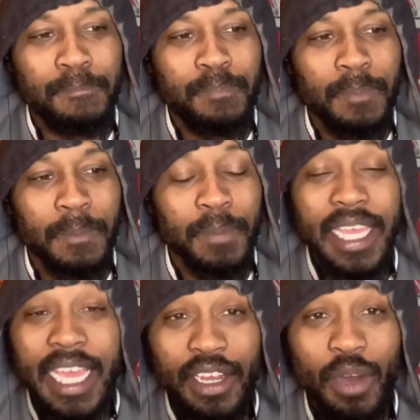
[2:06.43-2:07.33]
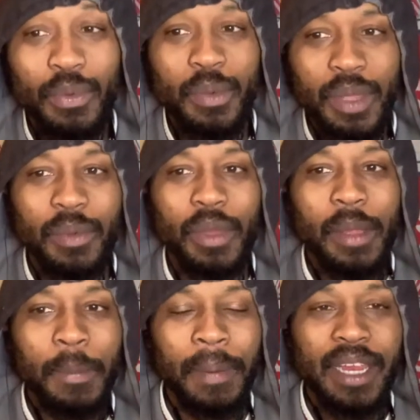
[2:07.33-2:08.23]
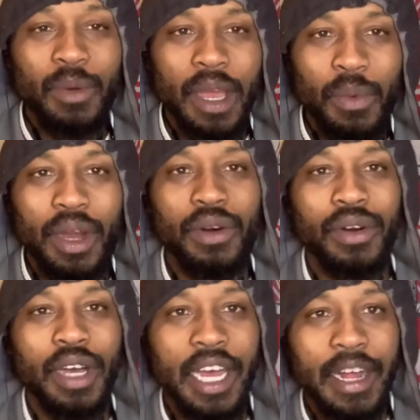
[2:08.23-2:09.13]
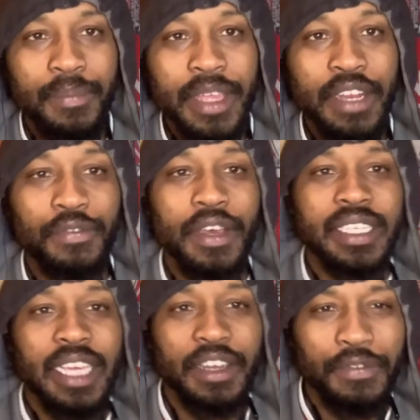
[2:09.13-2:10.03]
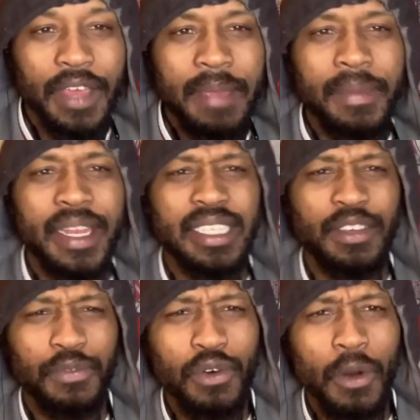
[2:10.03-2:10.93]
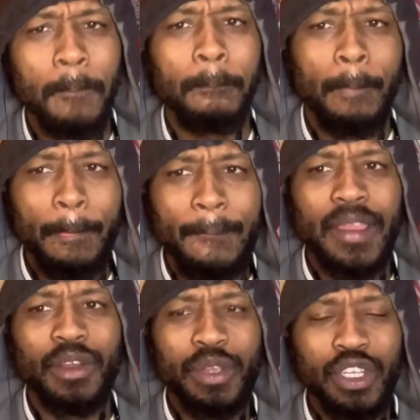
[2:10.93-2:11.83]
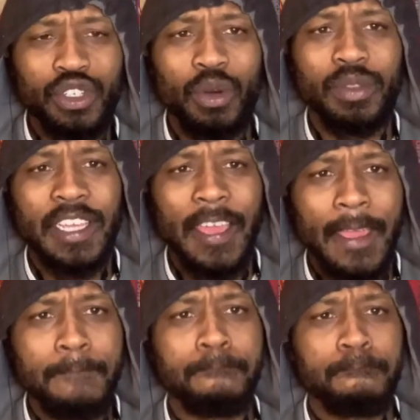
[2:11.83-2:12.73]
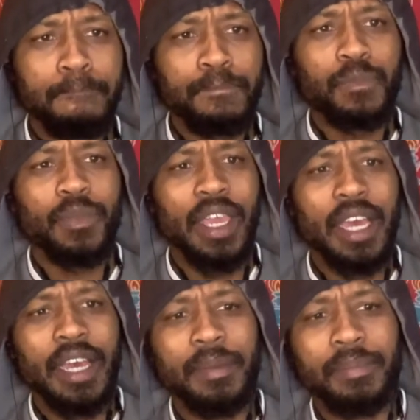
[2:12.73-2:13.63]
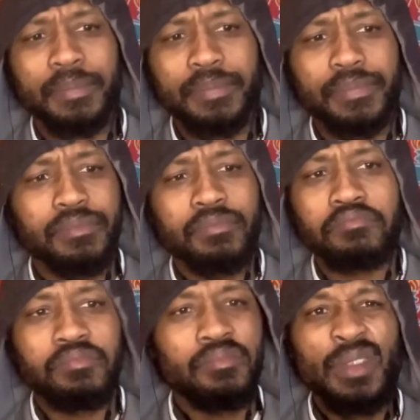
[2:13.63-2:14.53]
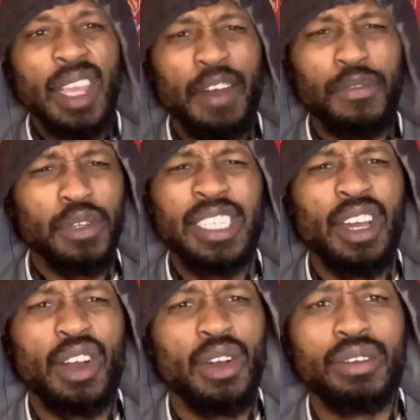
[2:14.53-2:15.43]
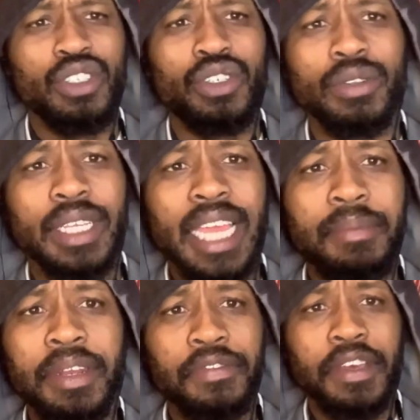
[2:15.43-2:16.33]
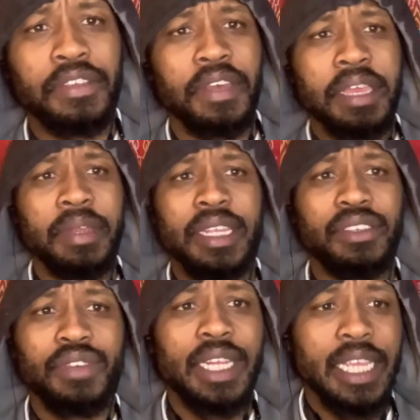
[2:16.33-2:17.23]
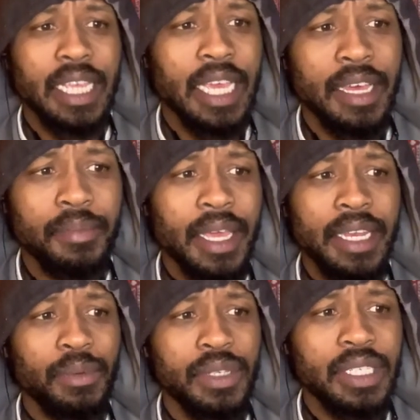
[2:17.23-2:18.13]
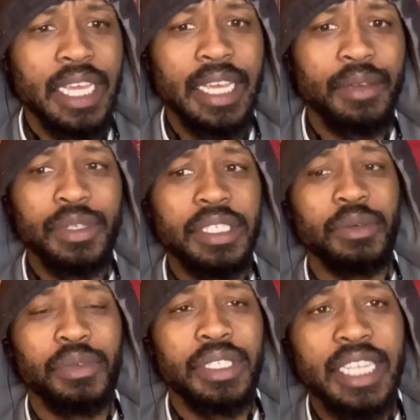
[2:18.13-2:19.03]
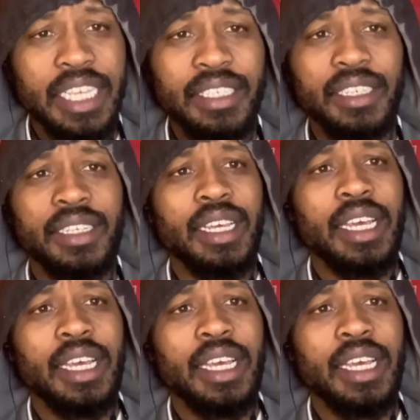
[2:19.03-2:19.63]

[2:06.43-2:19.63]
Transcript: But yeah, no, we played quite well in the first kind of 30 minutes. I thought, we controlled the game. I thought Thiago controlled the game in the first 30 minutes, really, and it was decent.